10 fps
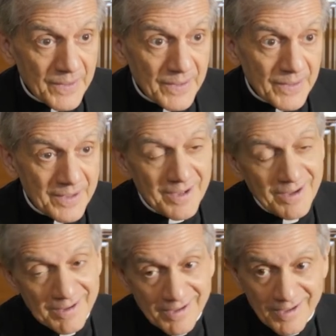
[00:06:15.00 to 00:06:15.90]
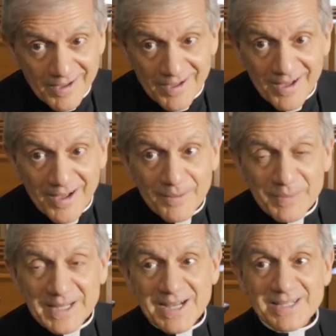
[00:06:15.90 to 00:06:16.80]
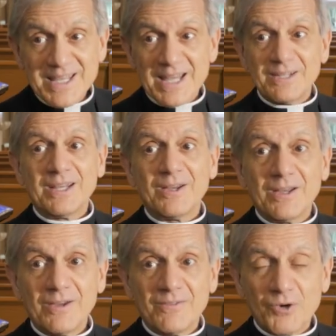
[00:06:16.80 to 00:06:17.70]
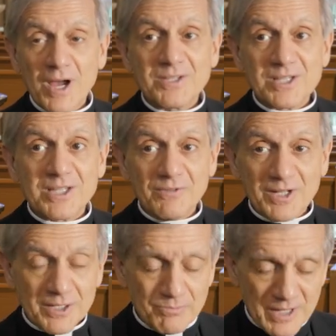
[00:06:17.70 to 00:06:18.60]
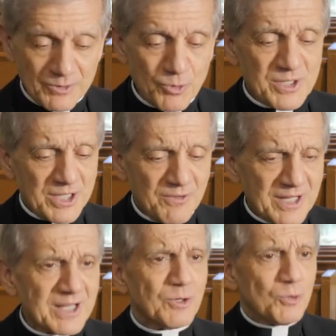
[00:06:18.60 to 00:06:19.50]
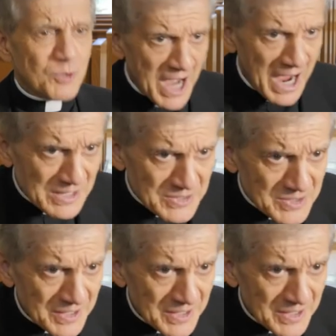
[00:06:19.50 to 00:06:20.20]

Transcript: Huh. Because then, if Christ is living in me, who's living? Then who dies?